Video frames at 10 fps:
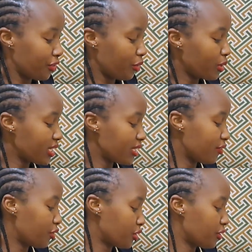What is in
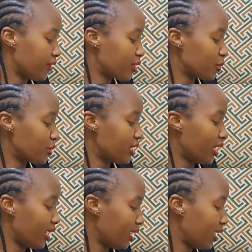front of us
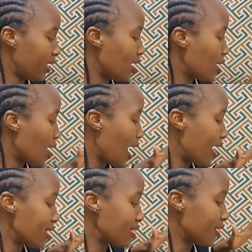today
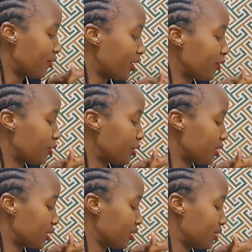are
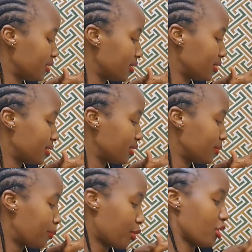survival
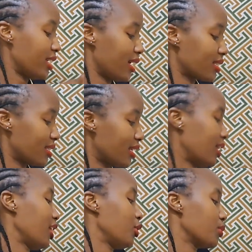products that
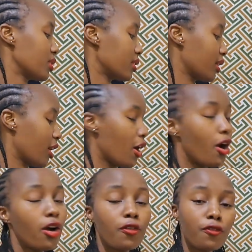I use
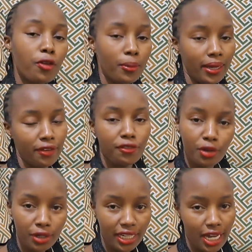for my
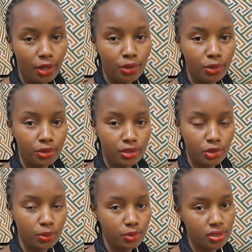4-year-old,
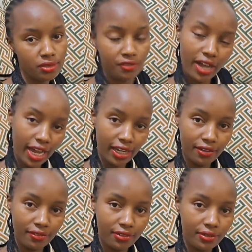almost
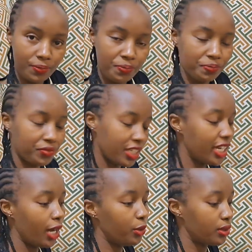
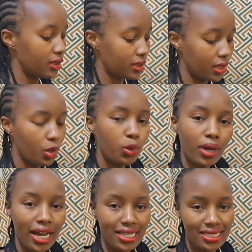5-year-old who
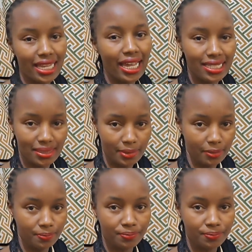has eczema.